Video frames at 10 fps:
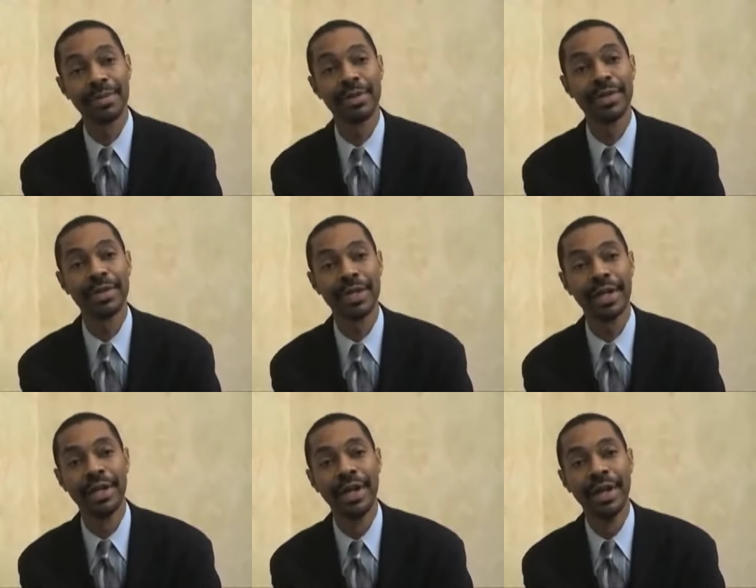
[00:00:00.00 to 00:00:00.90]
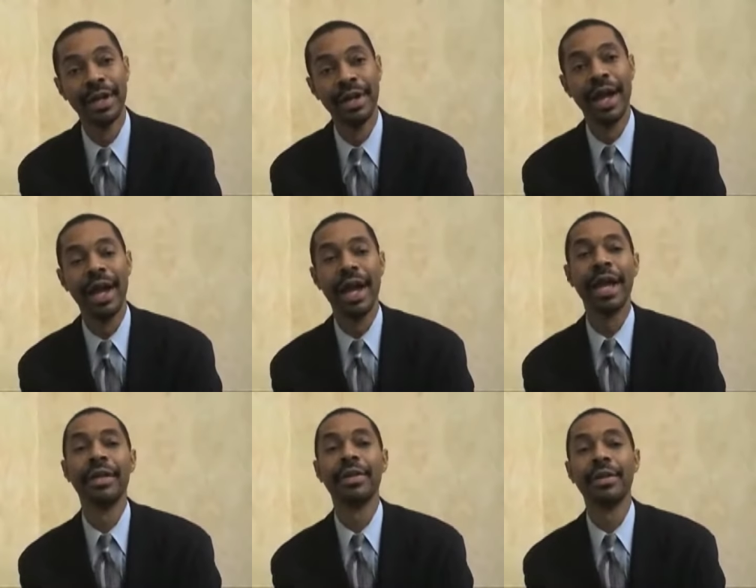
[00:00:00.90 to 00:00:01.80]
that we see.
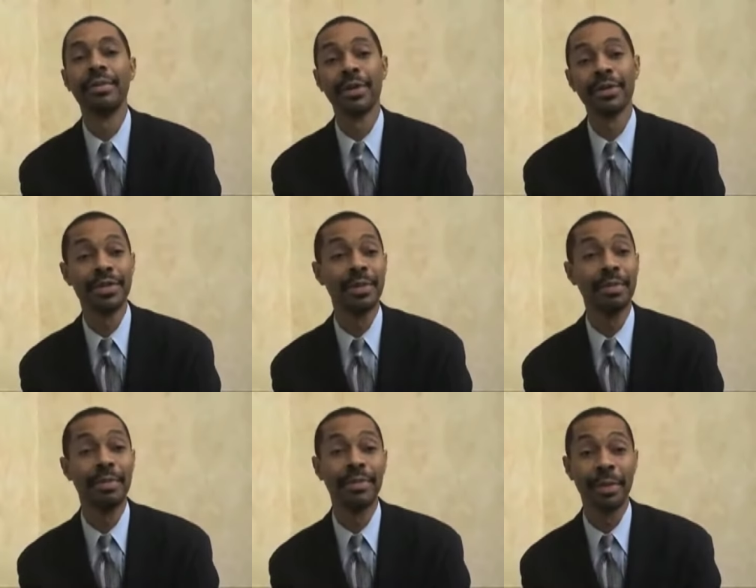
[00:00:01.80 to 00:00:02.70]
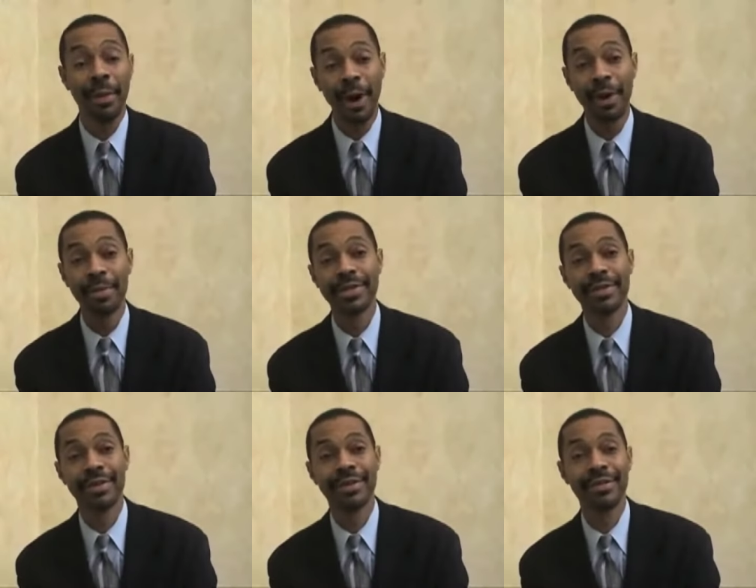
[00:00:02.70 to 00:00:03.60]
And the emergency
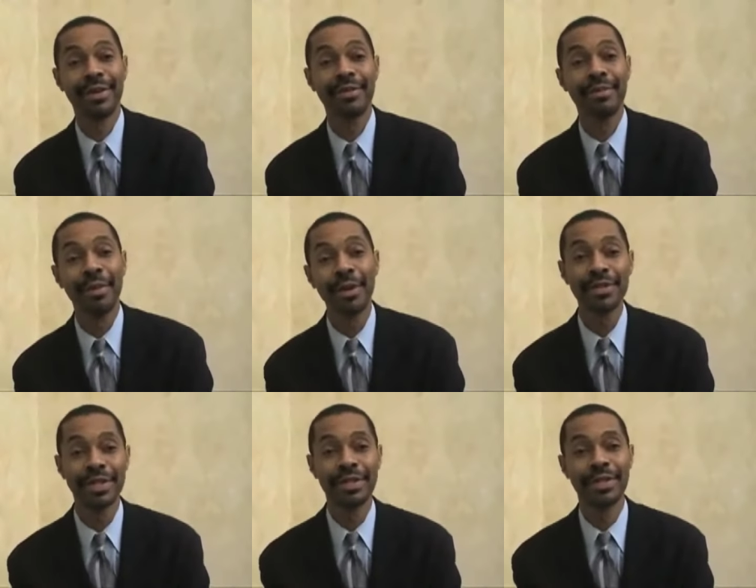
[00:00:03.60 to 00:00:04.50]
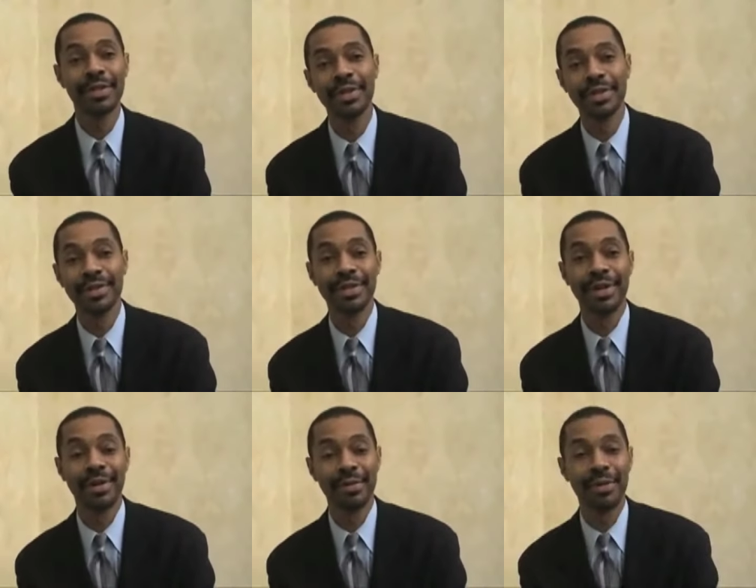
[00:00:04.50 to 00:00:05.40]
departments of most institutions
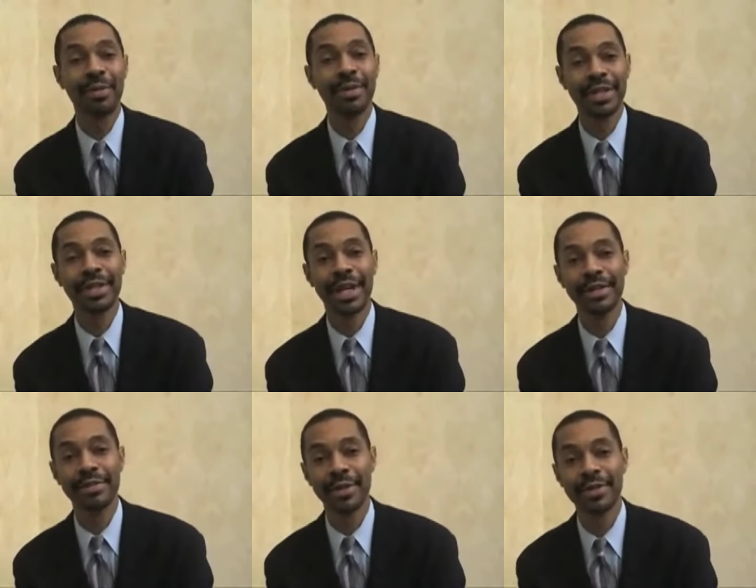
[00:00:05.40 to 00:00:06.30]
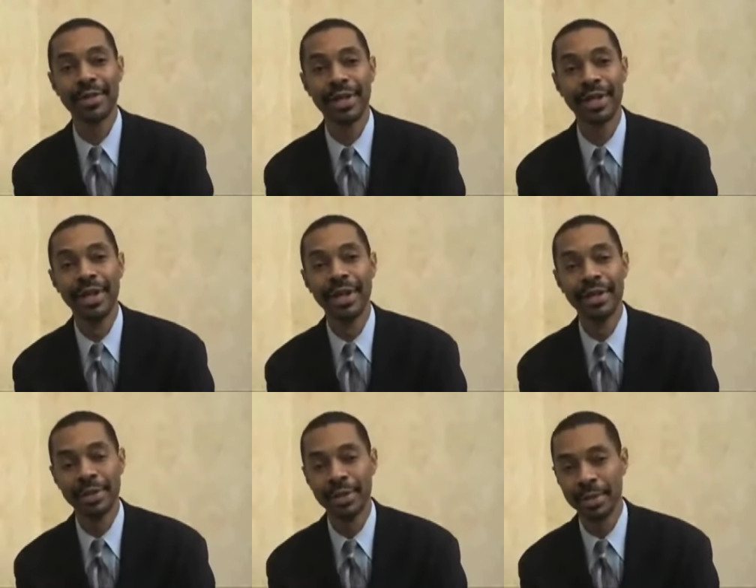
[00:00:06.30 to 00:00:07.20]
represent that diversity.
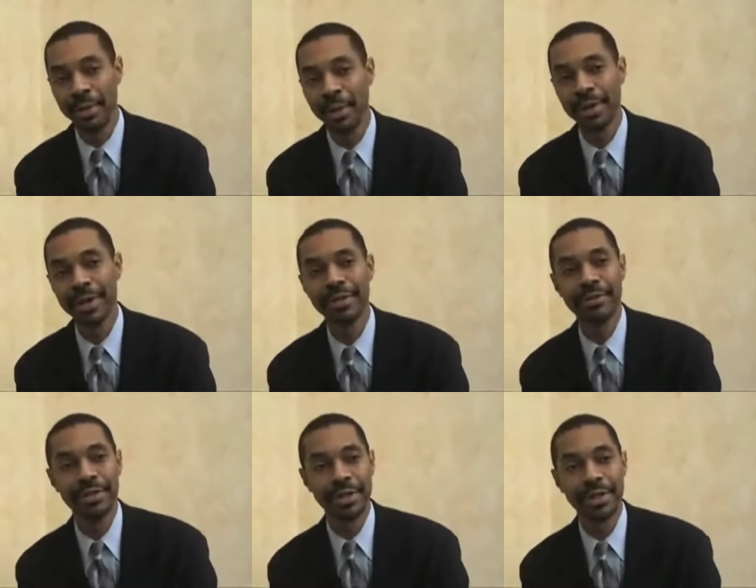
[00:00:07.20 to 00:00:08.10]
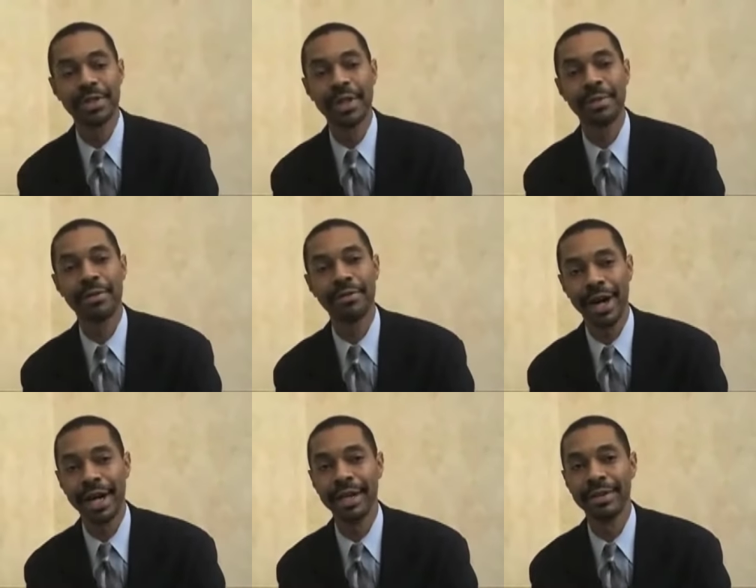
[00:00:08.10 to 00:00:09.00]
So it's important that the physicians that
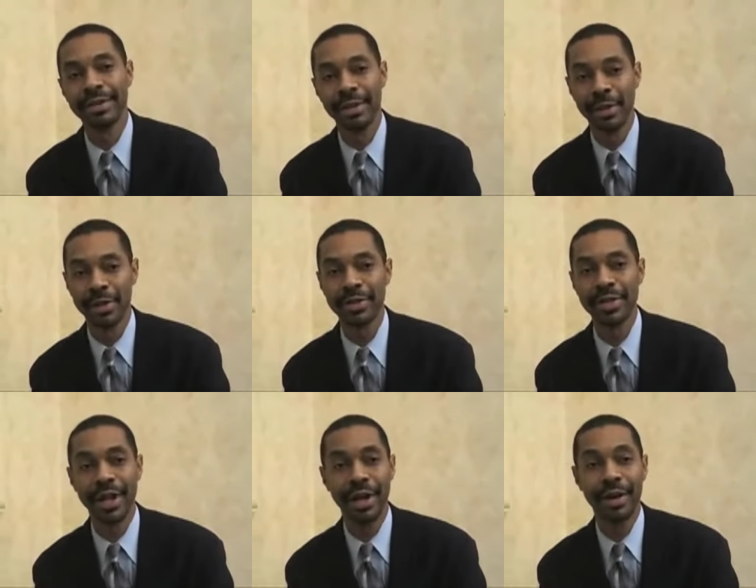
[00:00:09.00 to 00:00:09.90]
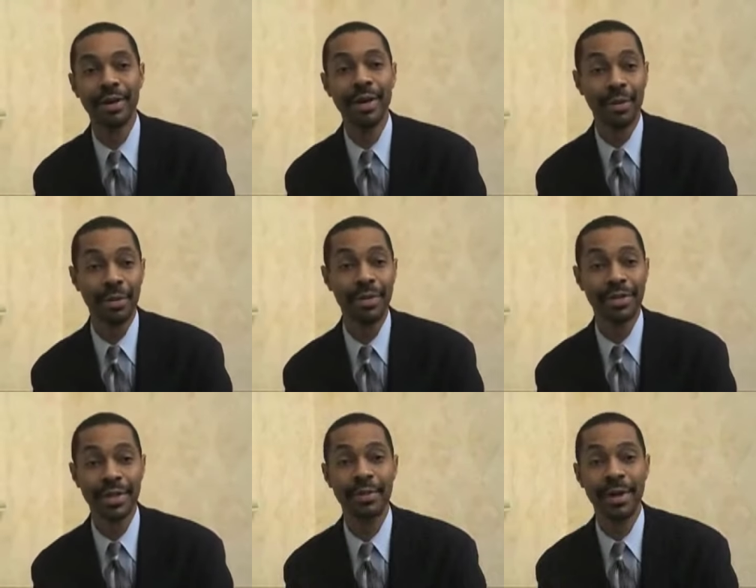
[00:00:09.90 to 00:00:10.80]
provide emergency care
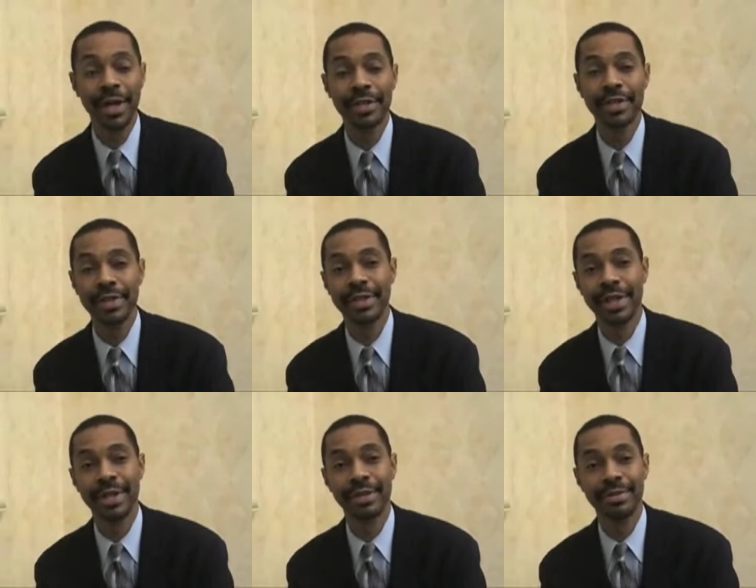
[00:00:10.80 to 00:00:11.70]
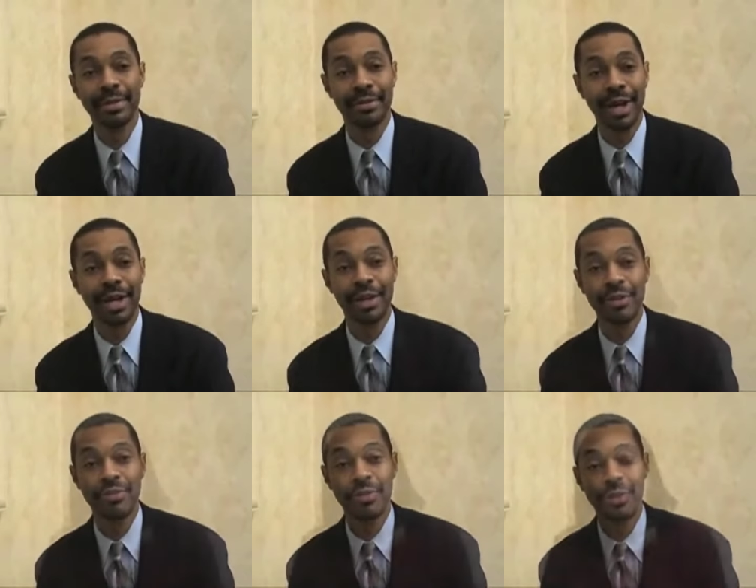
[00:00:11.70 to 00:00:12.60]
represent the patients that they provide
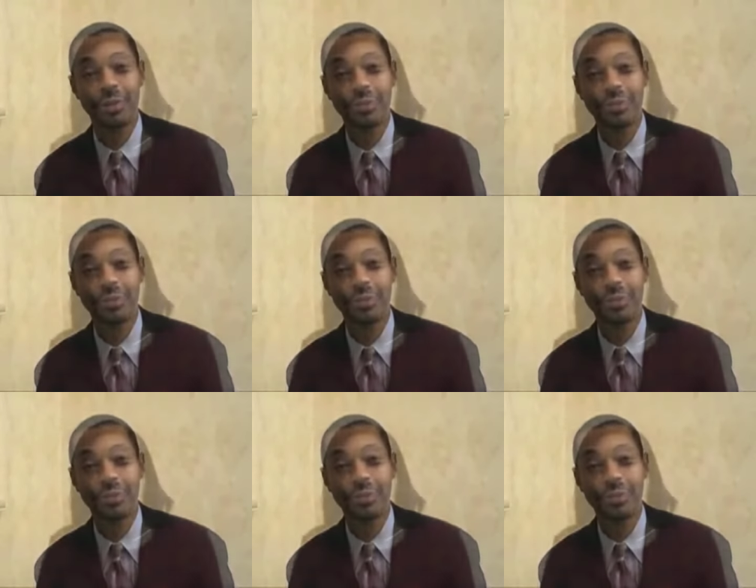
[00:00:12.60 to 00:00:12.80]
care for.